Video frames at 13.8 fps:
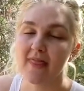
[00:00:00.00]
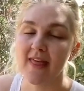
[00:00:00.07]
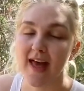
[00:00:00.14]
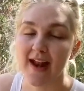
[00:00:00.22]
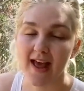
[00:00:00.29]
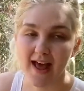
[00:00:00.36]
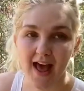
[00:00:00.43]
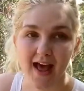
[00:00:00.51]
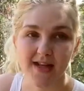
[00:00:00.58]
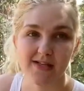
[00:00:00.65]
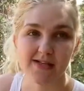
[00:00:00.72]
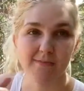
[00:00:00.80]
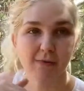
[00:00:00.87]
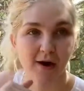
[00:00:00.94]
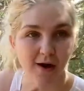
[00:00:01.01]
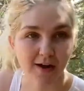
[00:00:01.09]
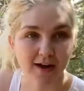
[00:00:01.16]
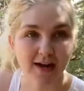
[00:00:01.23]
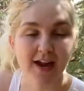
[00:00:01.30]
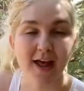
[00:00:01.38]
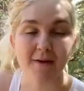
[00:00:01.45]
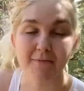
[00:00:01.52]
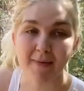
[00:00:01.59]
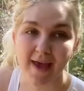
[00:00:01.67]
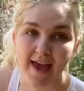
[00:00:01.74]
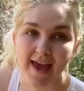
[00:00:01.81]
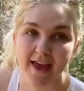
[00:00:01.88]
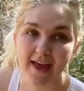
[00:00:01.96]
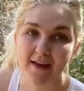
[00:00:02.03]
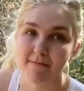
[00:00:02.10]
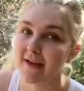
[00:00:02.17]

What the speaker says: that has parking and pay it,